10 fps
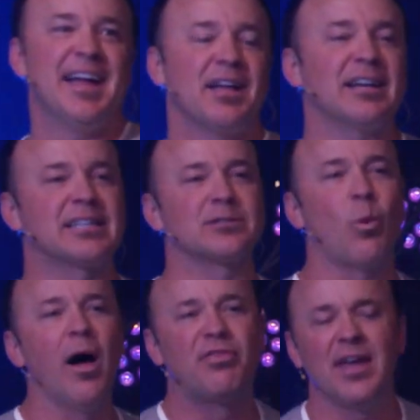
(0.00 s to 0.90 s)
Because there's
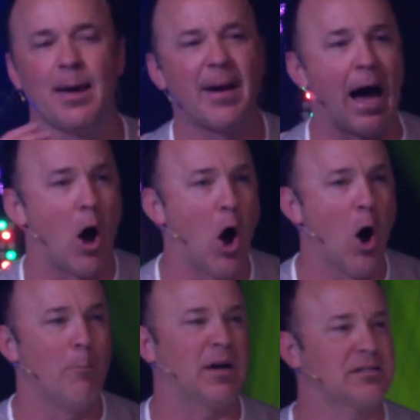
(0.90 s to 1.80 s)
one thing about
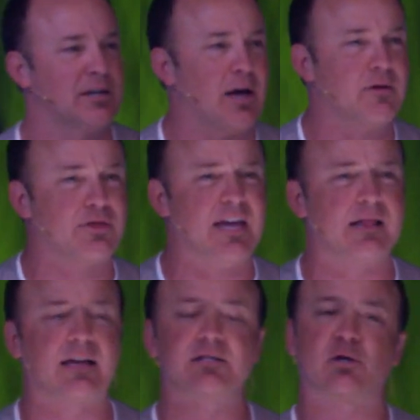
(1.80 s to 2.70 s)
home, but it's another thing,
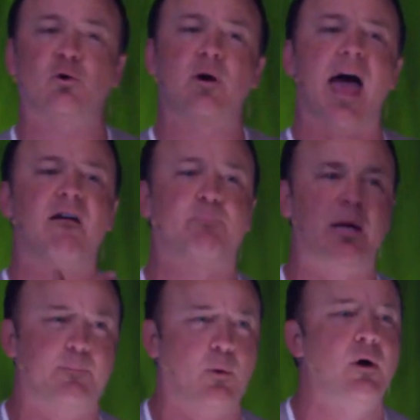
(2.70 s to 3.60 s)
like it's cool to have
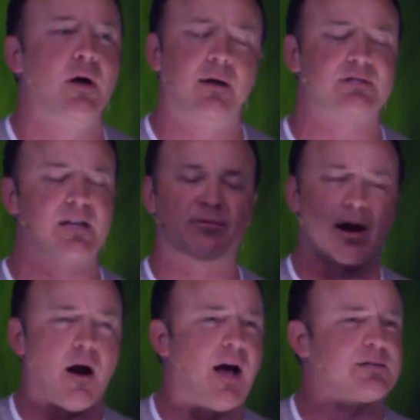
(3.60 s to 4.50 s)
people, and Steph and I
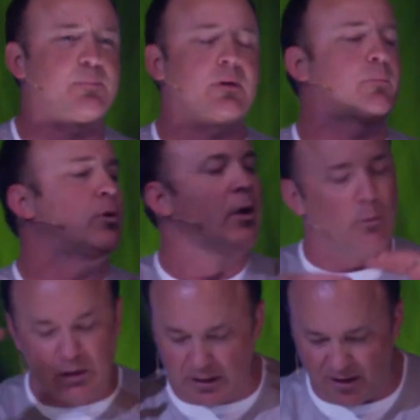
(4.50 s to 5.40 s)
are hospitable.
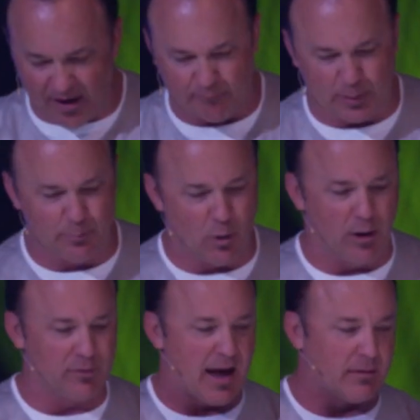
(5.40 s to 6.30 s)
We love having people
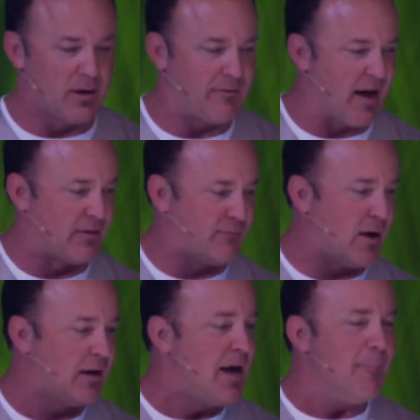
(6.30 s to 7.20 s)
over, love having fun.